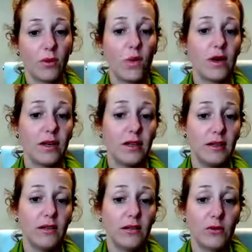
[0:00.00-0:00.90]
What
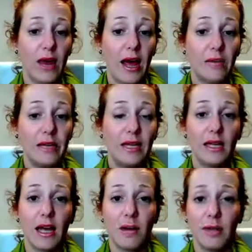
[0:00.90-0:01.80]
is, or how
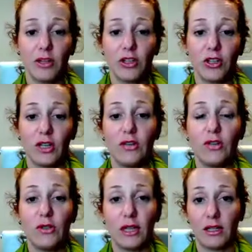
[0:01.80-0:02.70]
many, how much is
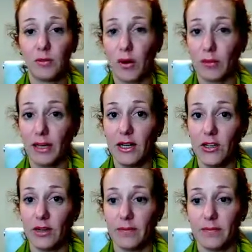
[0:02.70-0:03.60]
New Zealand's
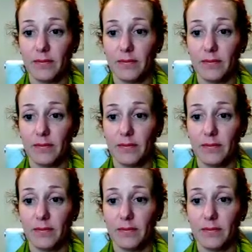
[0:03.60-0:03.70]
population?